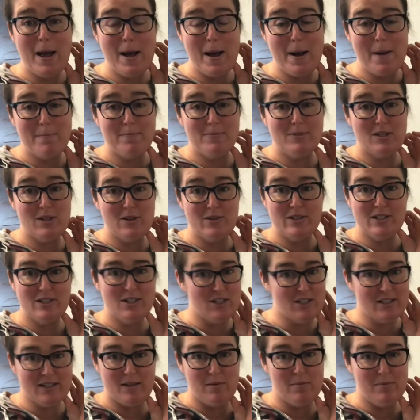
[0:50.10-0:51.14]
So it's just
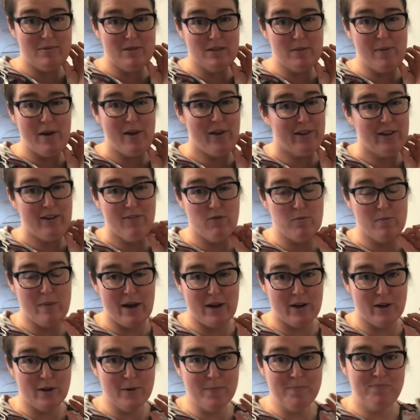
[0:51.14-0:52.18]
gonna smell even
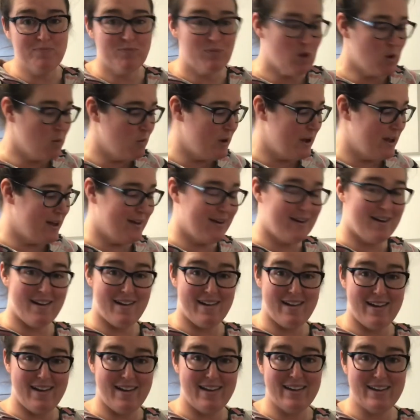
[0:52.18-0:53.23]
better when
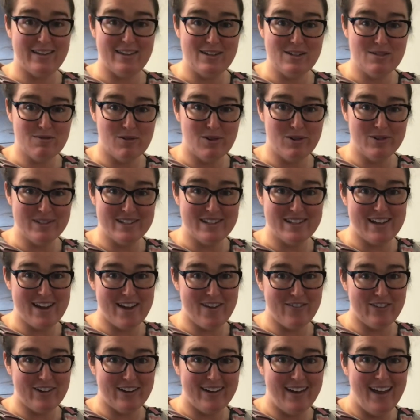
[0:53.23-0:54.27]
I get these rolls in the
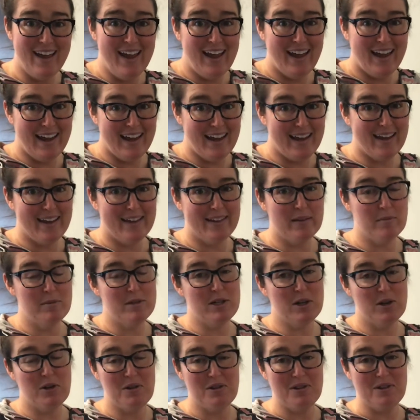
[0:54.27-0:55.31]
oven. And let me tell
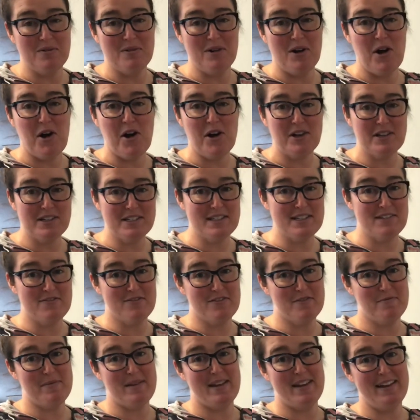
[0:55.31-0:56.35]
you, the hardest thing for
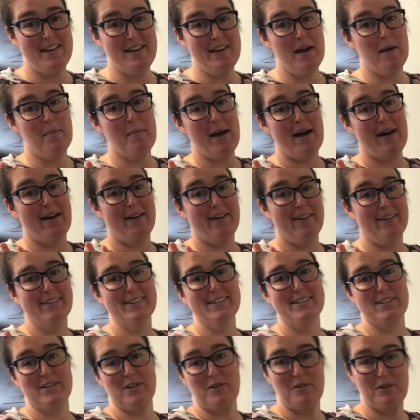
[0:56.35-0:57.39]
me about
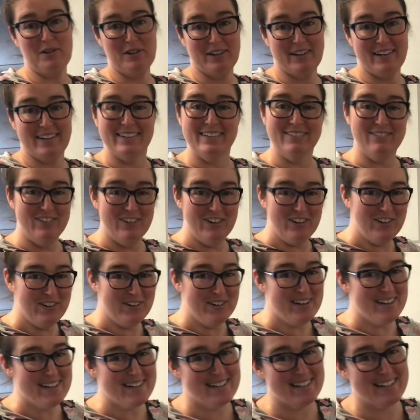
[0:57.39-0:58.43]
slow cooking food
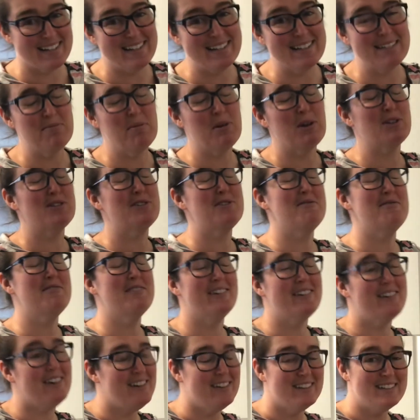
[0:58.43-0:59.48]
is that it smells so good
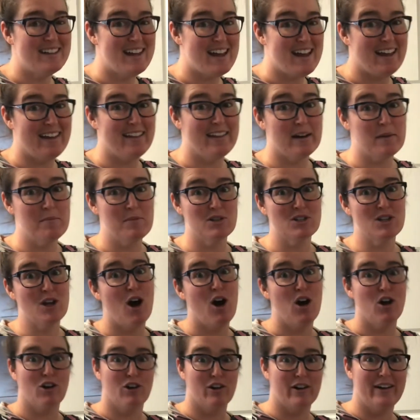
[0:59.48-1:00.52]
all day that I'm just
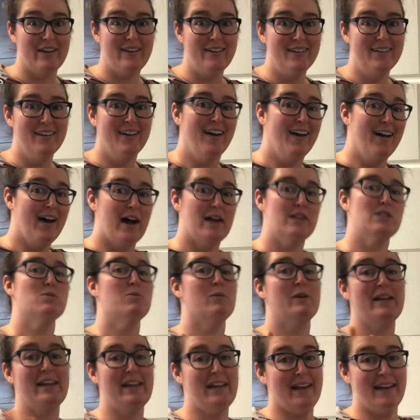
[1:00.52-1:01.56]
hungry. I just wanna
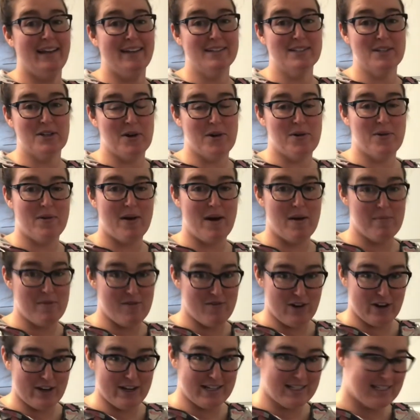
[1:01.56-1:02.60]
eat it, so I'll be very
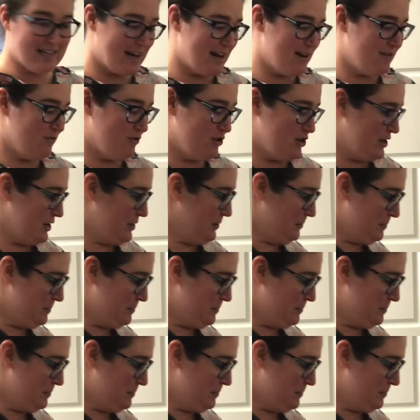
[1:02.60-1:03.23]
excited for dinner.